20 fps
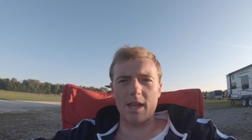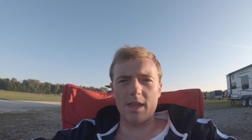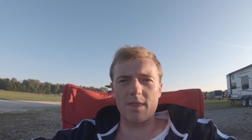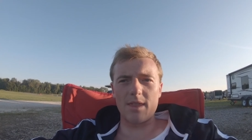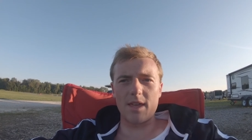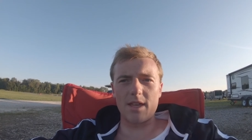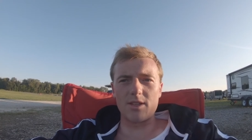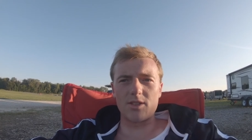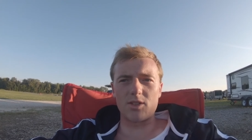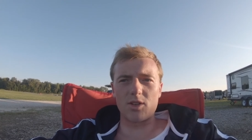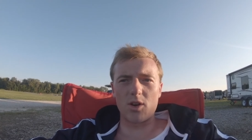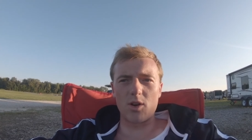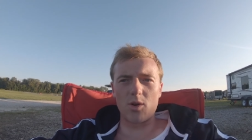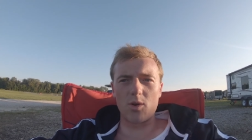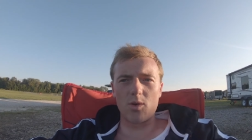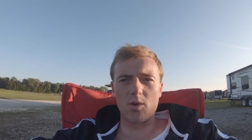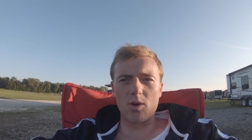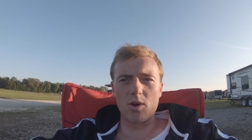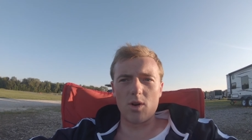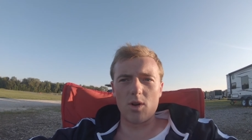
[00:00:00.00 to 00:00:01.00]
And then
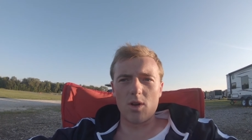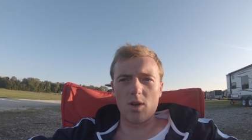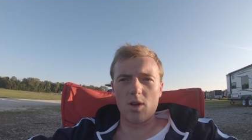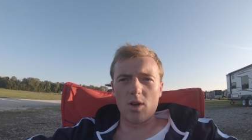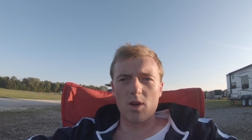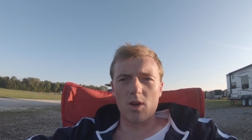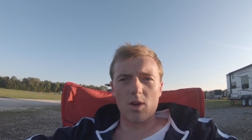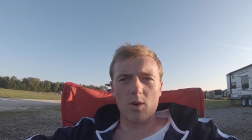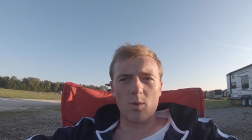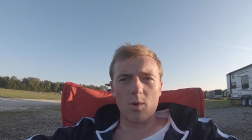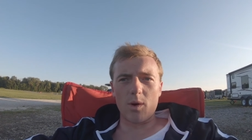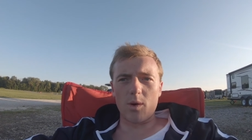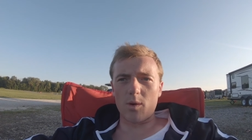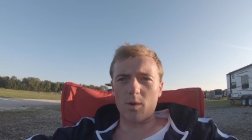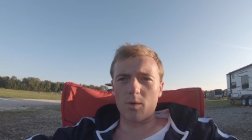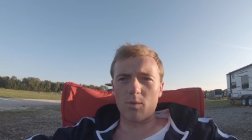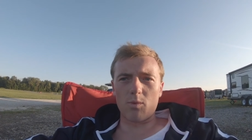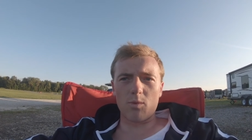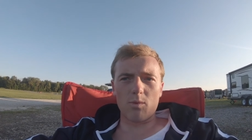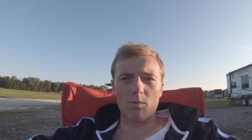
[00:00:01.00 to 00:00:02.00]
so we
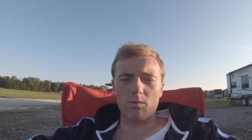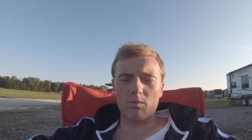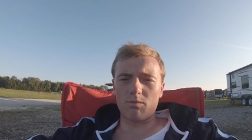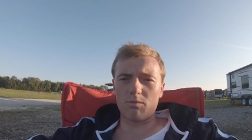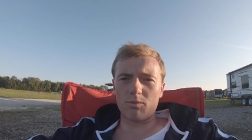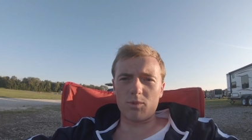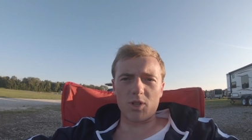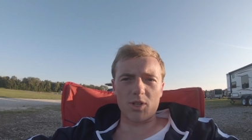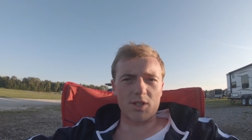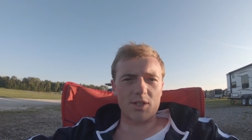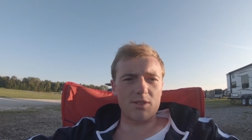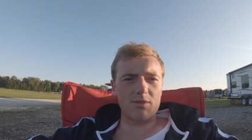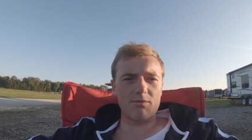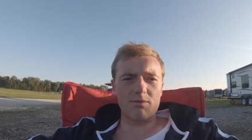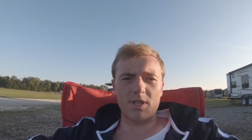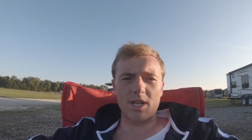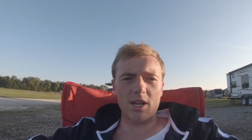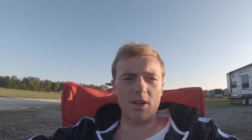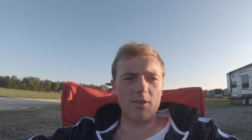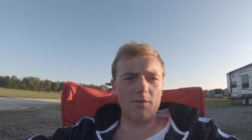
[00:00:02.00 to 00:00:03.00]
were just
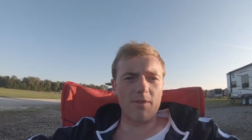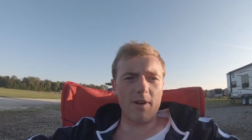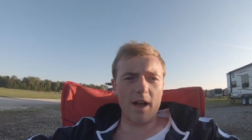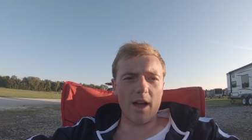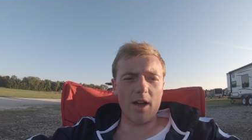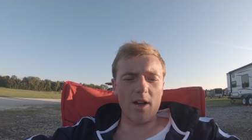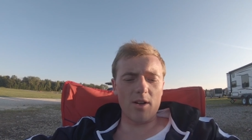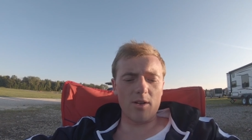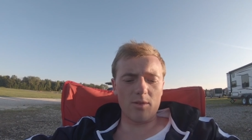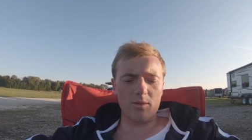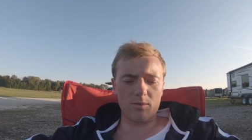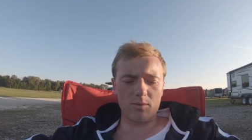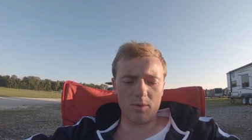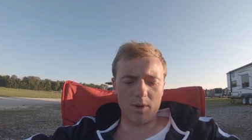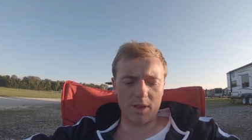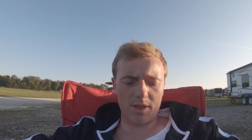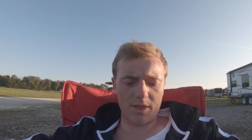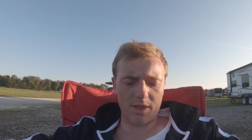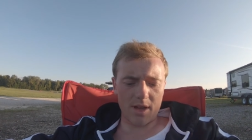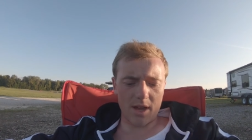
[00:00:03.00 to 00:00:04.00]
single file
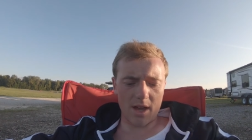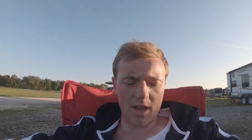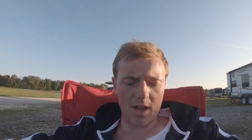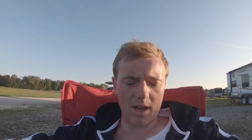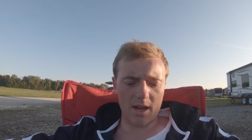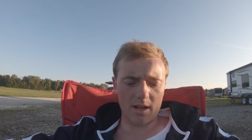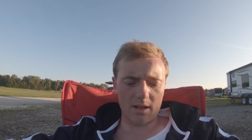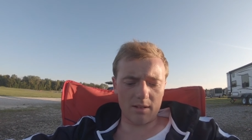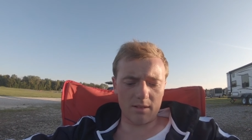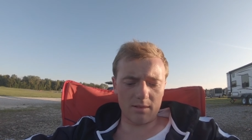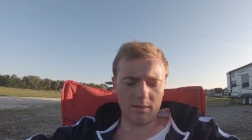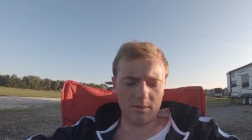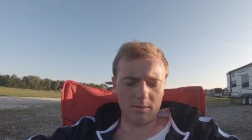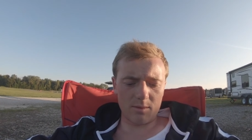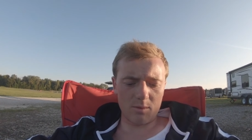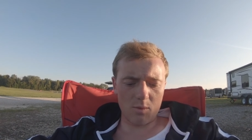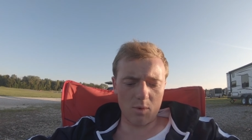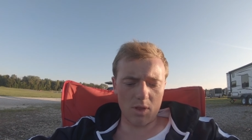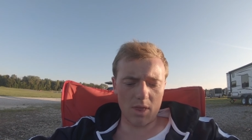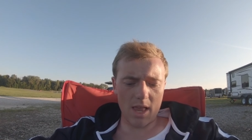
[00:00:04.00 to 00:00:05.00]
with uh,
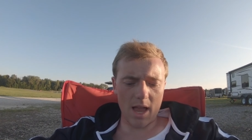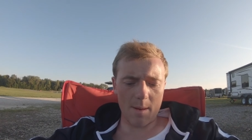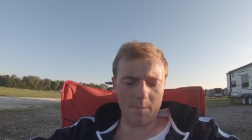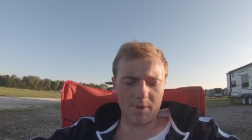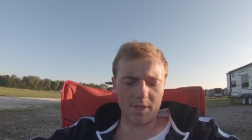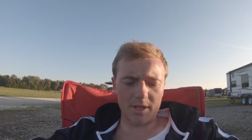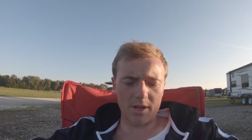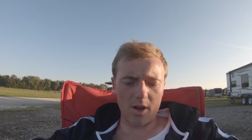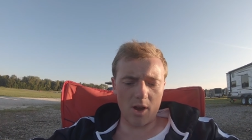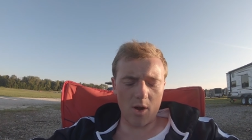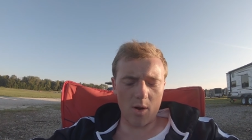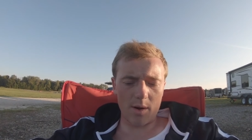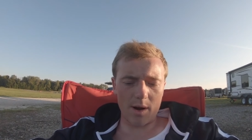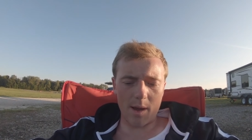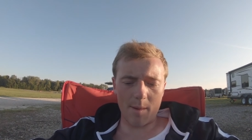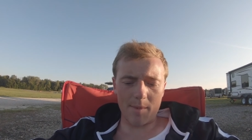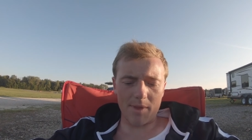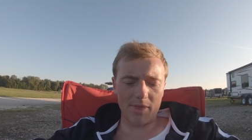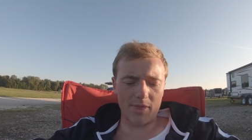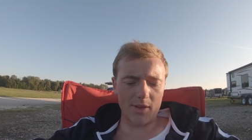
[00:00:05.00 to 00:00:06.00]
one lap to go, and
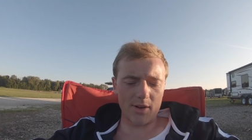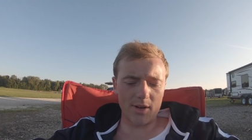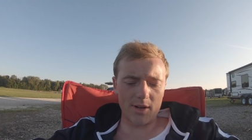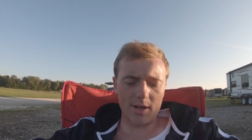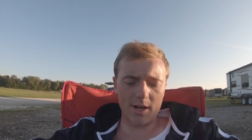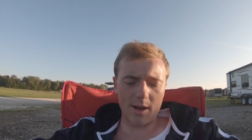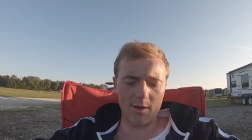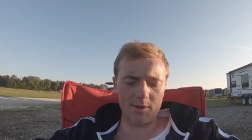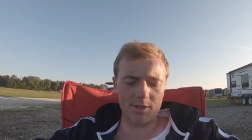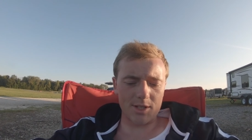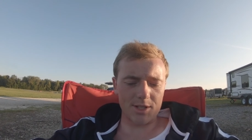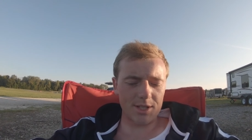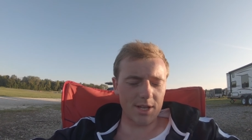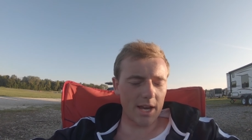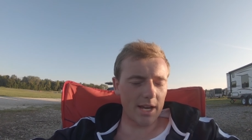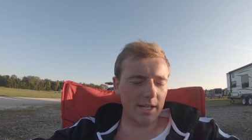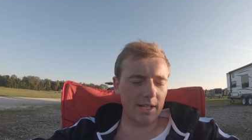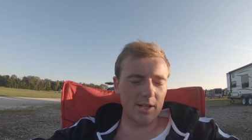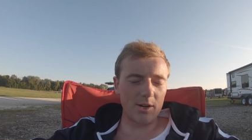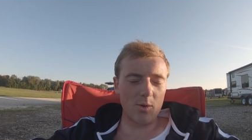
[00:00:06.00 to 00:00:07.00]
I'm in third, and I was just
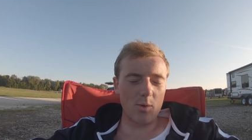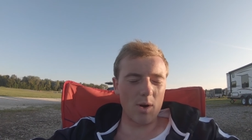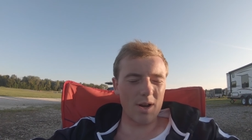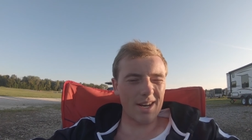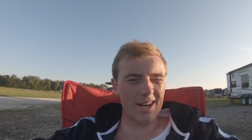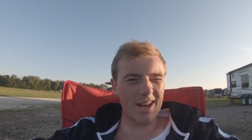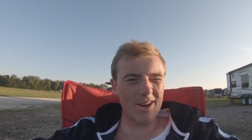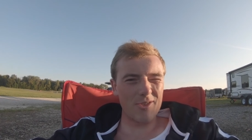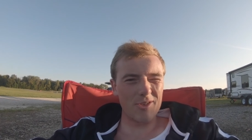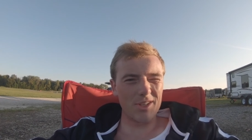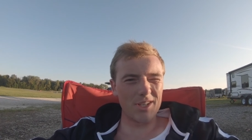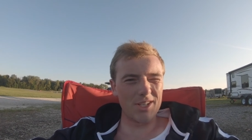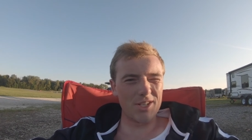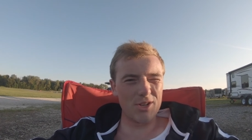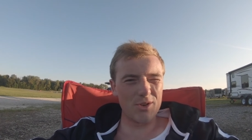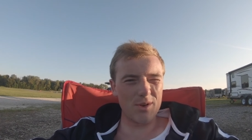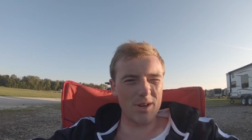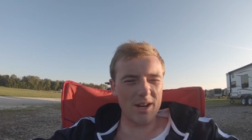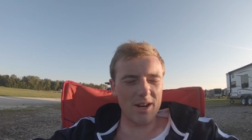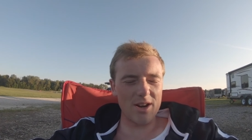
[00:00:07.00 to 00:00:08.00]
like, you know, what can I really
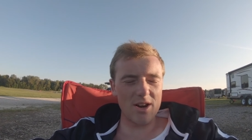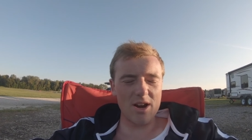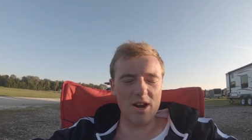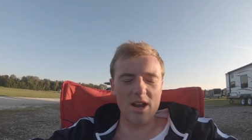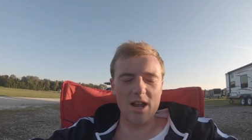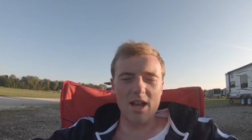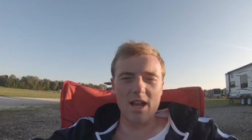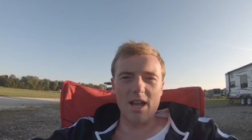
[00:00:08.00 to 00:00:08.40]
do here?